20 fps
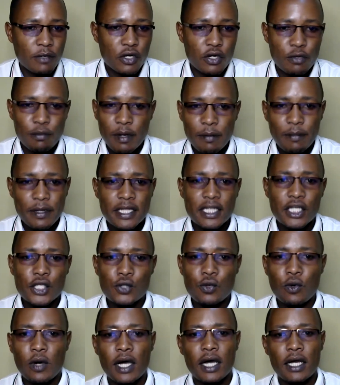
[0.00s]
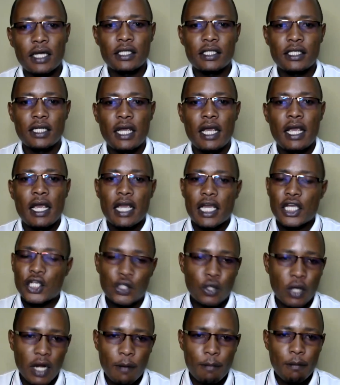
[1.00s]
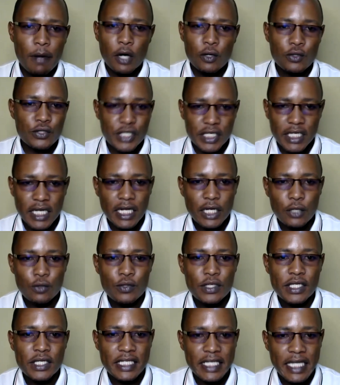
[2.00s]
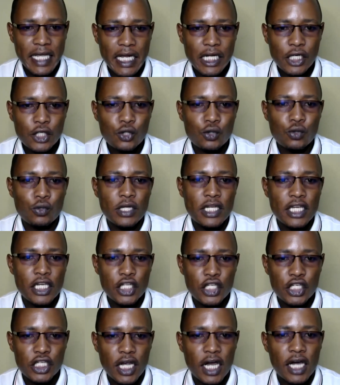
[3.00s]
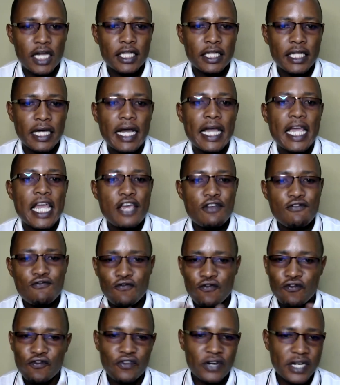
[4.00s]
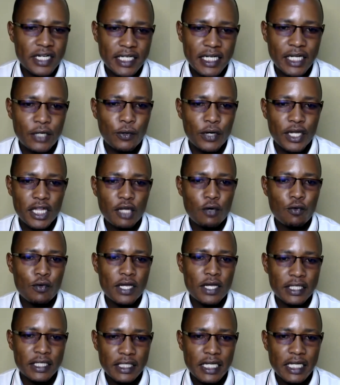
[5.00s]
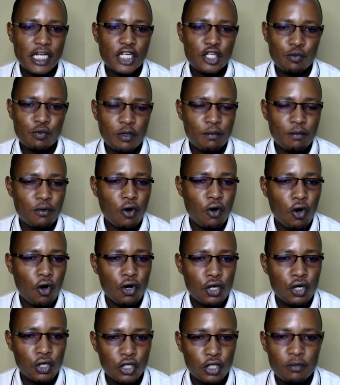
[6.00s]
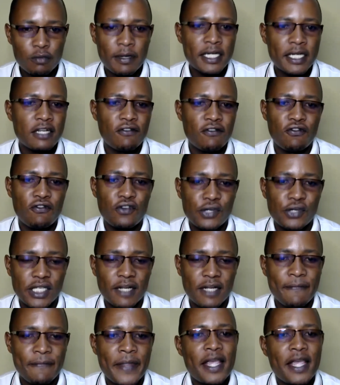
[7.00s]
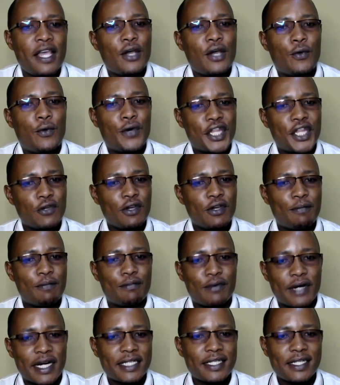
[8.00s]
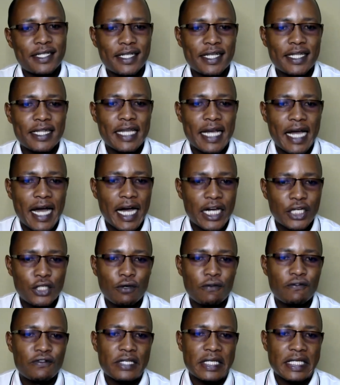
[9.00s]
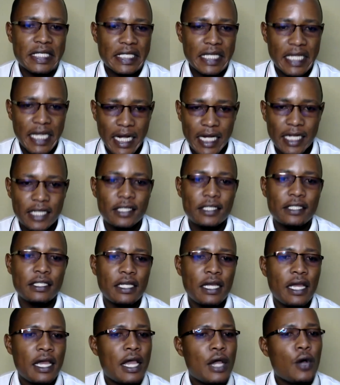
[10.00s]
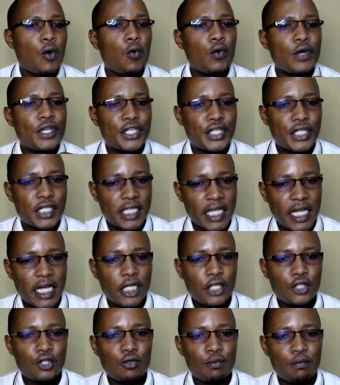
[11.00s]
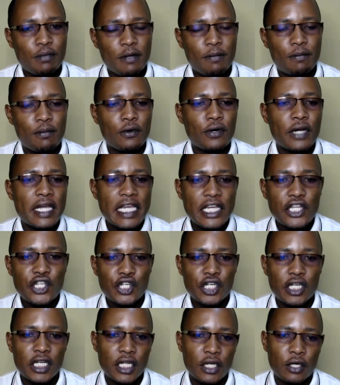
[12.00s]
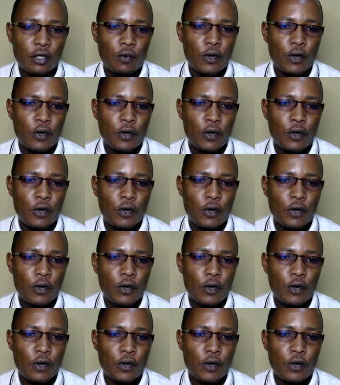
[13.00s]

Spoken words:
Now remember, in this world, it's all about selling. We sell to each other every day, whether we are salespeople or not by default, whether you're practicing the art of selling, we sell to people each day.